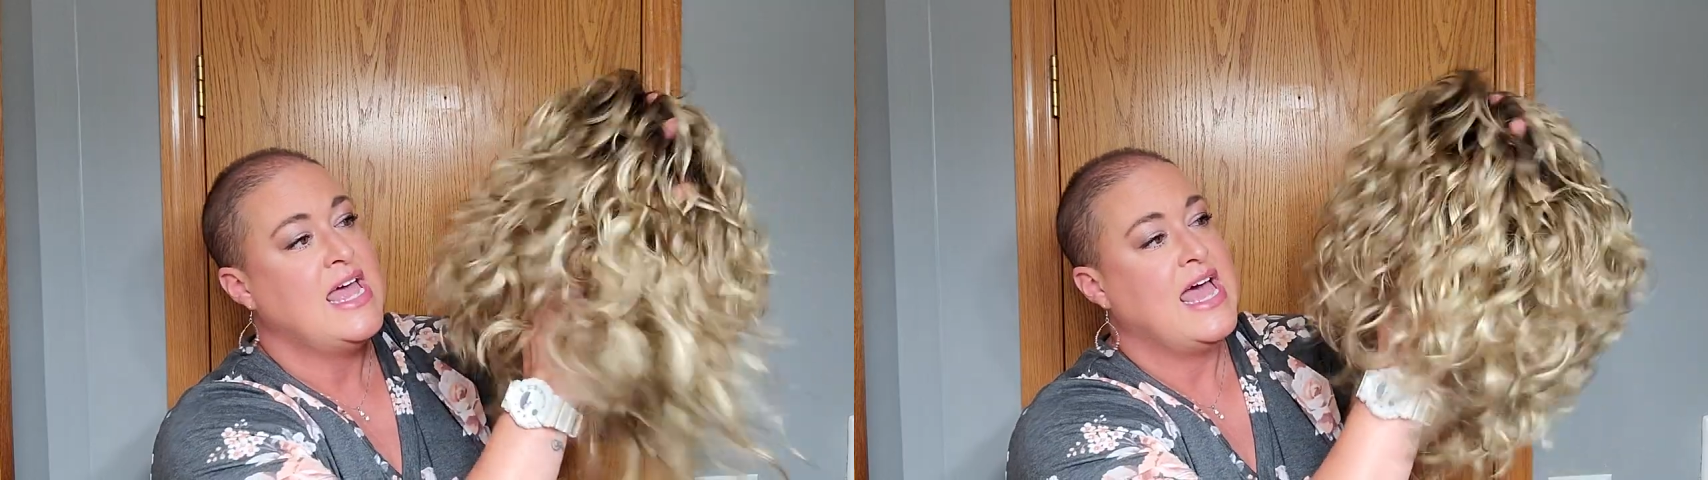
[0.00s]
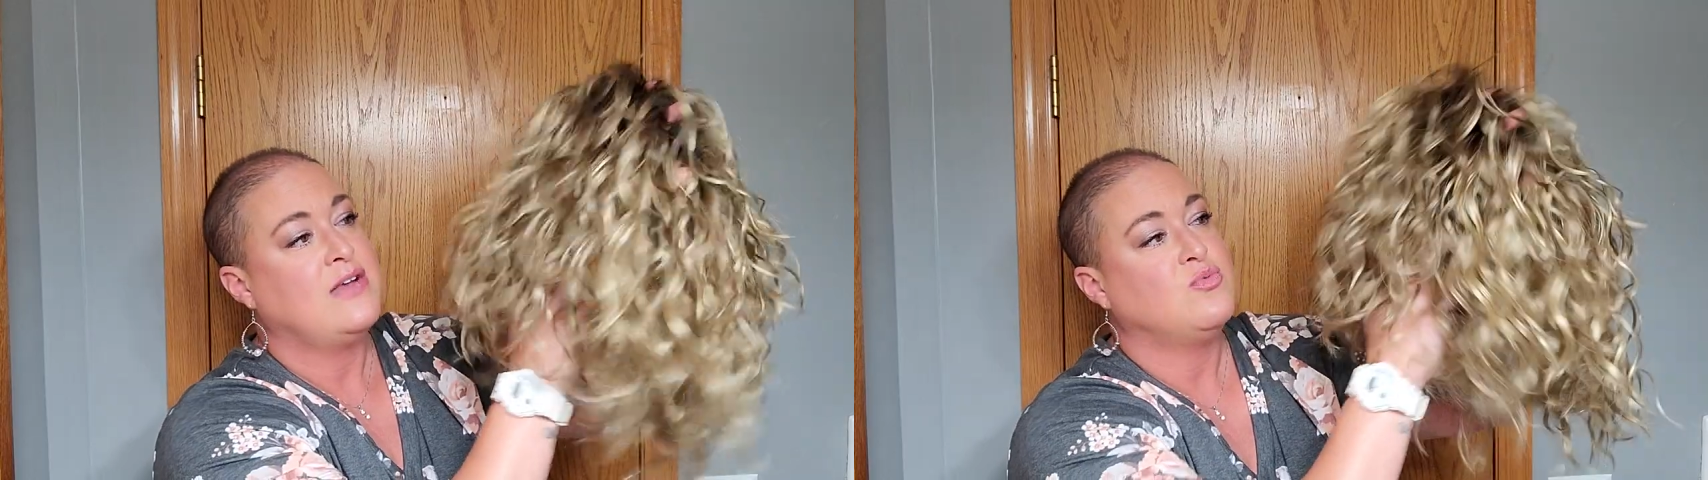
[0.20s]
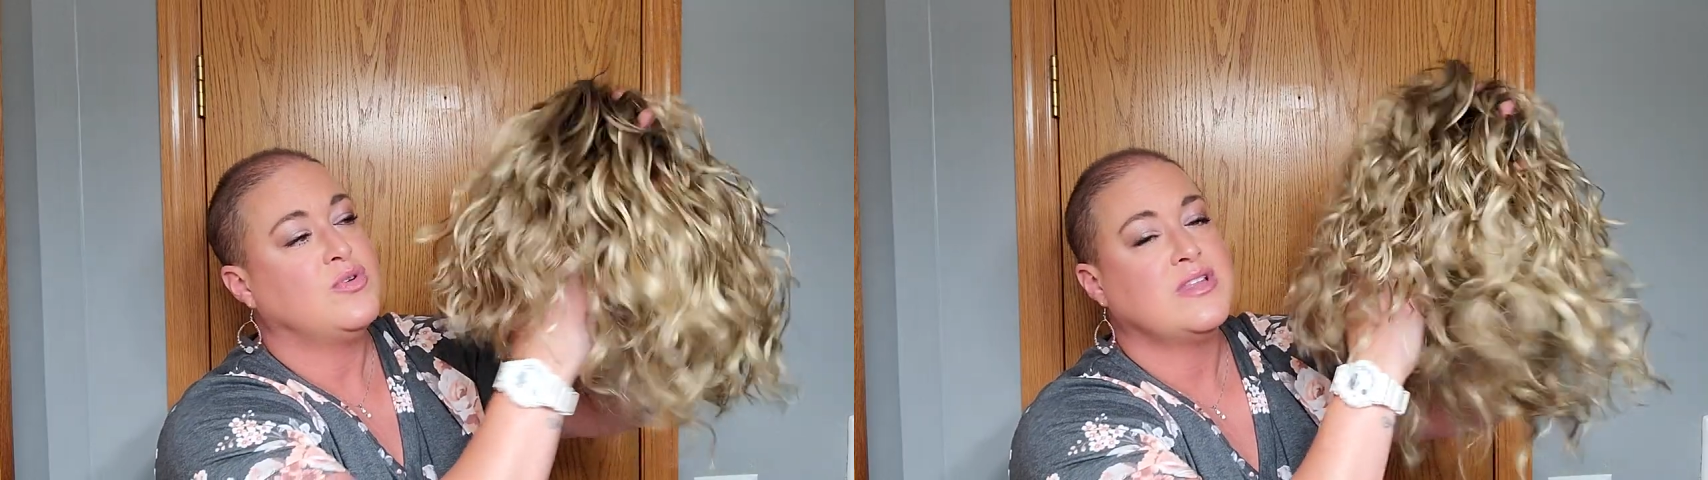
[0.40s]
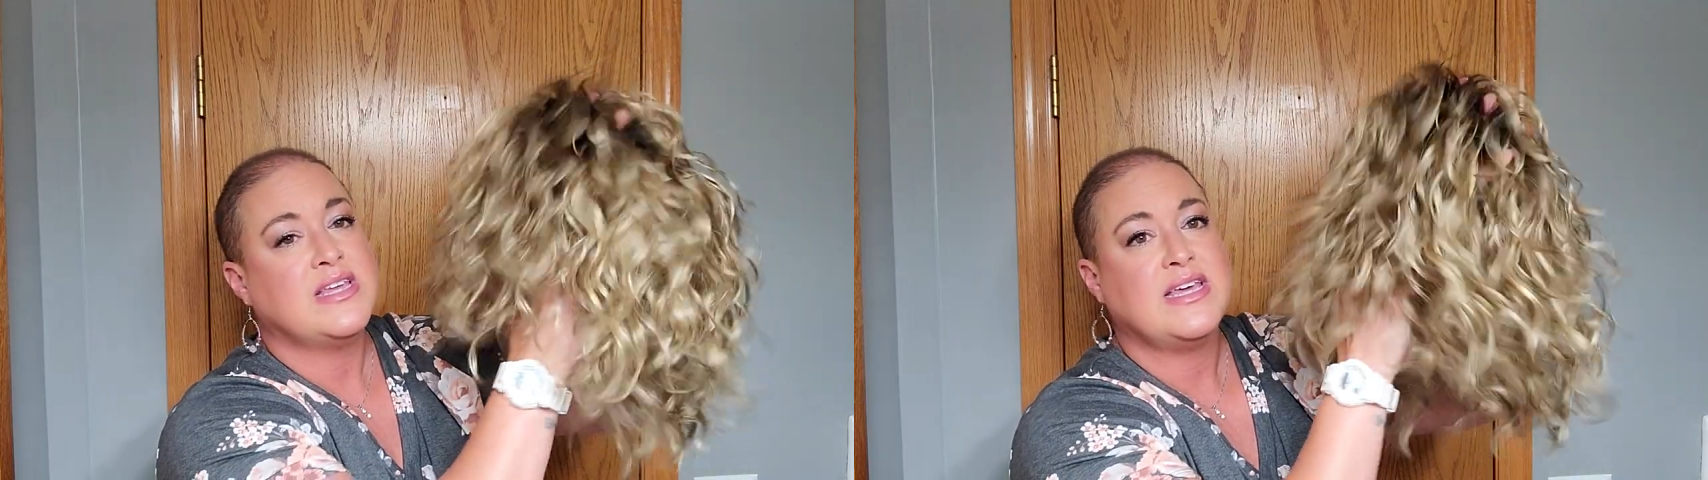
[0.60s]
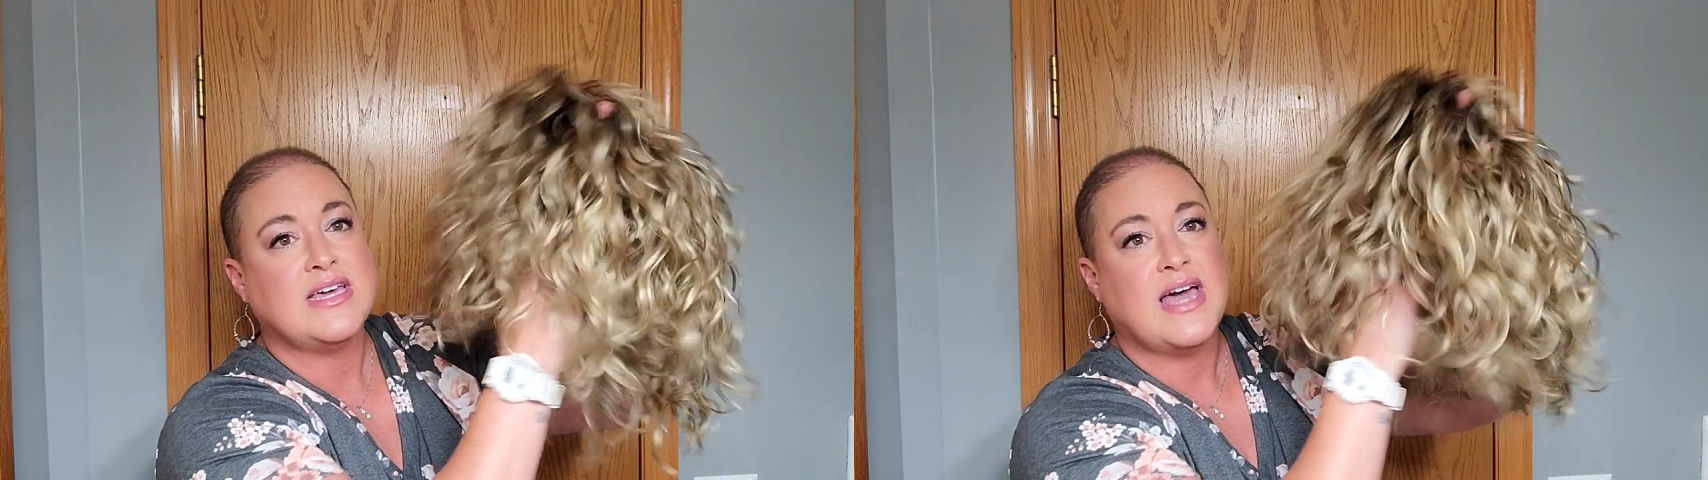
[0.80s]
and
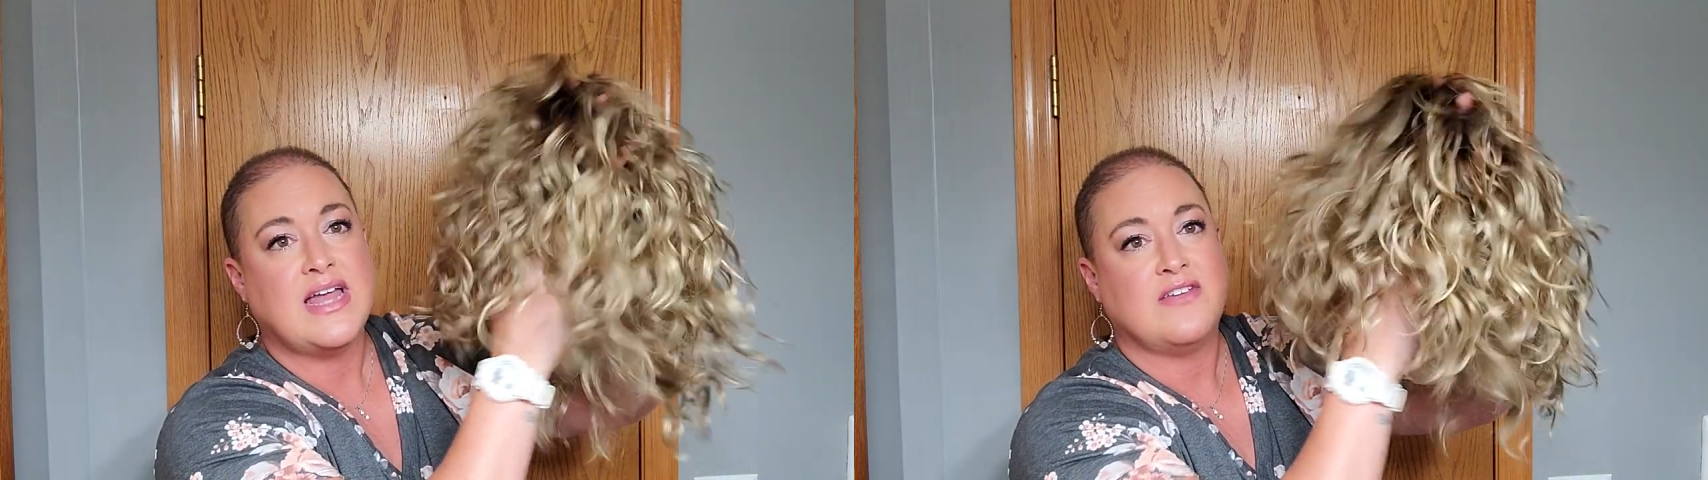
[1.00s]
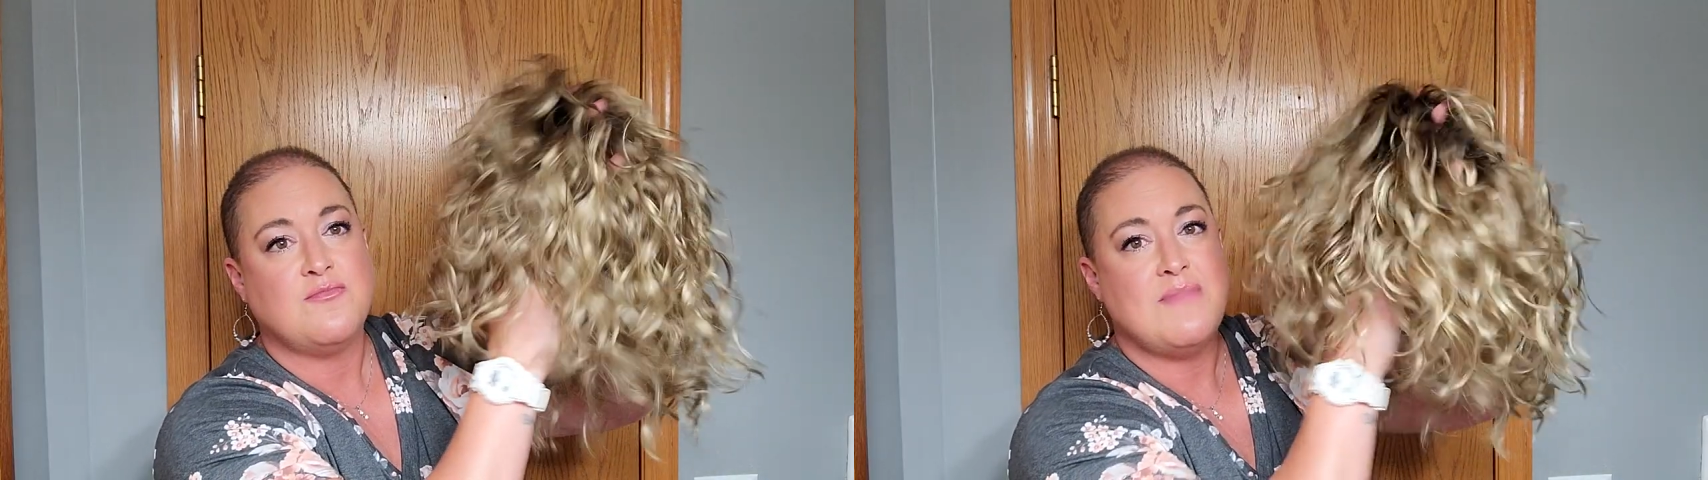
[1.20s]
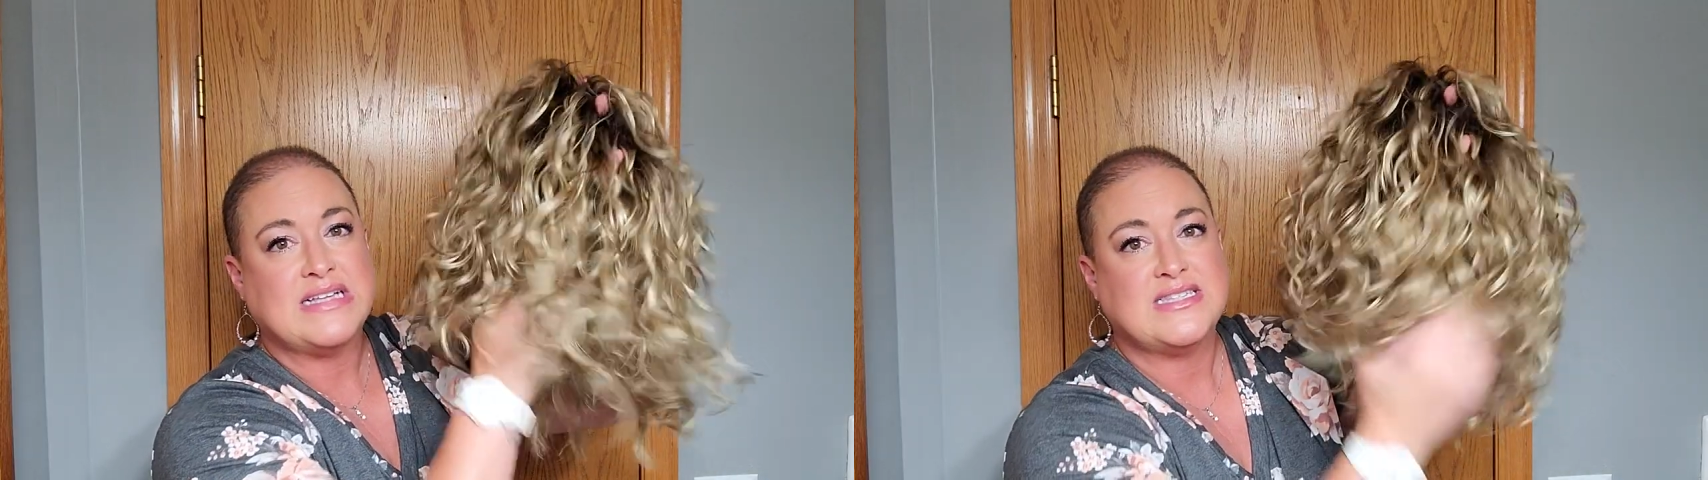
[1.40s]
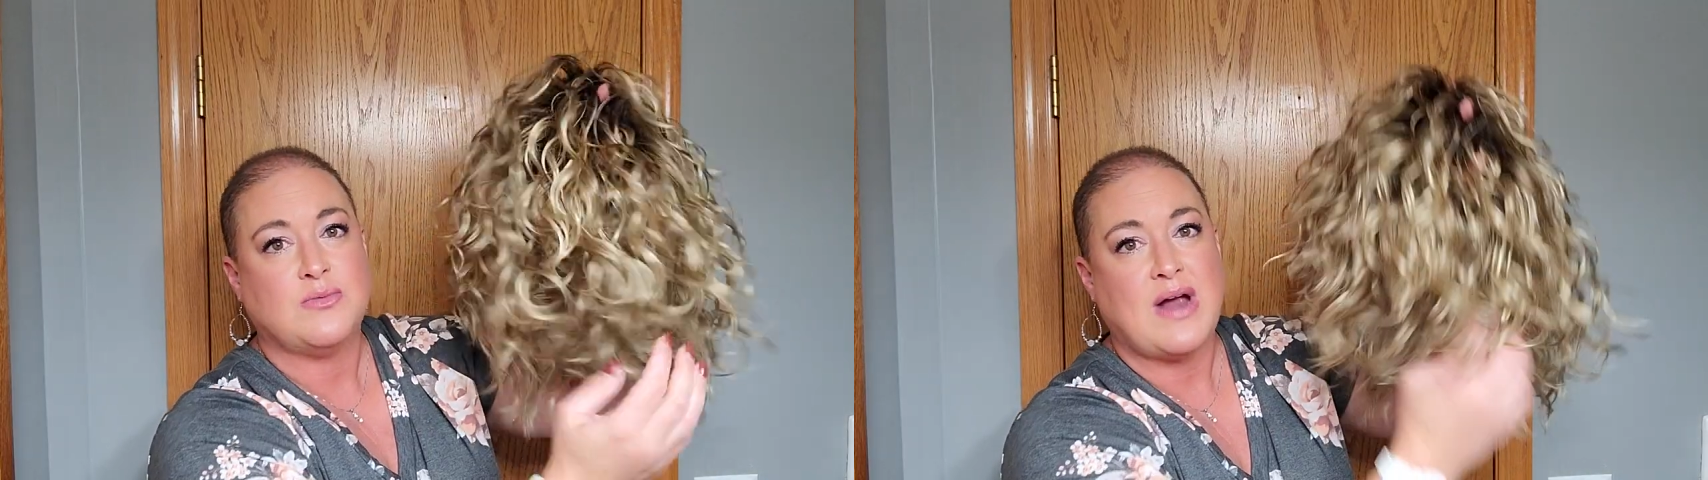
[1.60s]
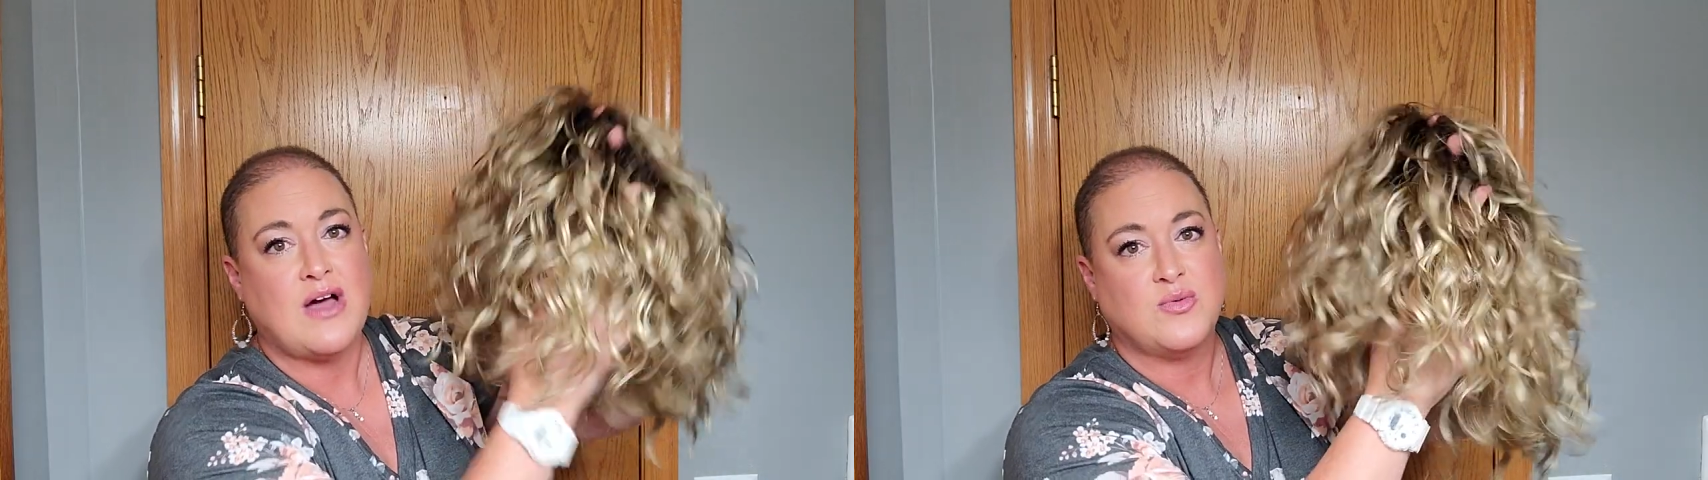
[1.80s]
really kind of mess
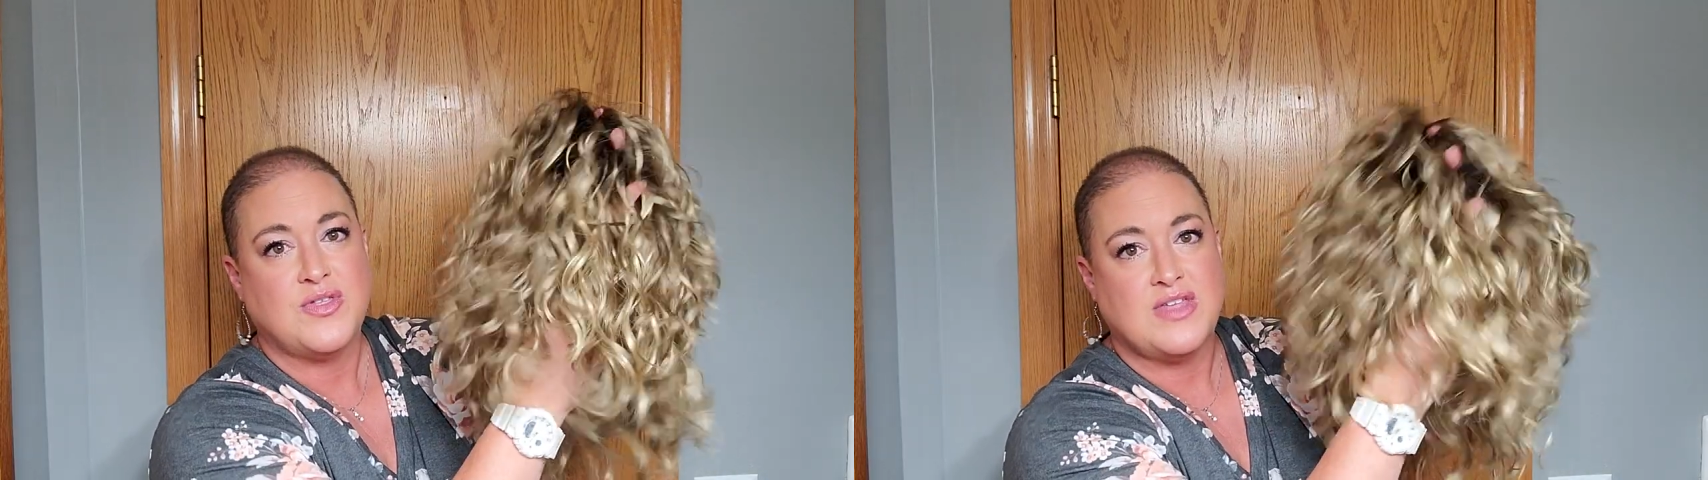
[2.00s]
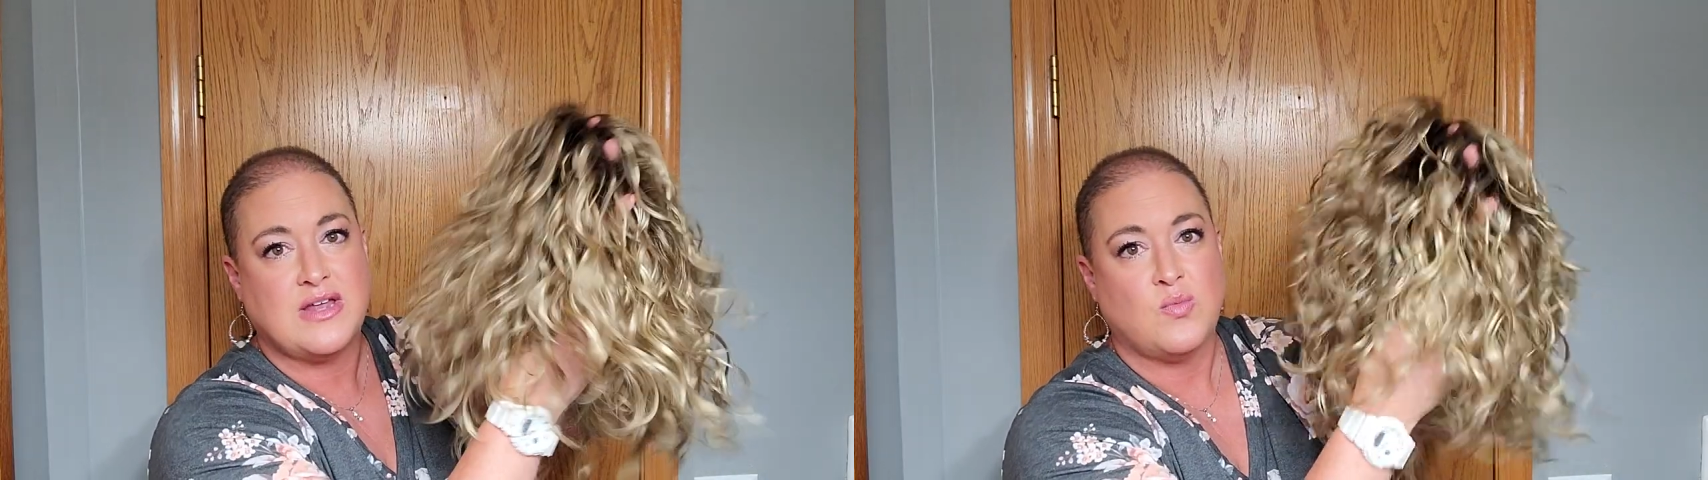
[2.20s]
around with it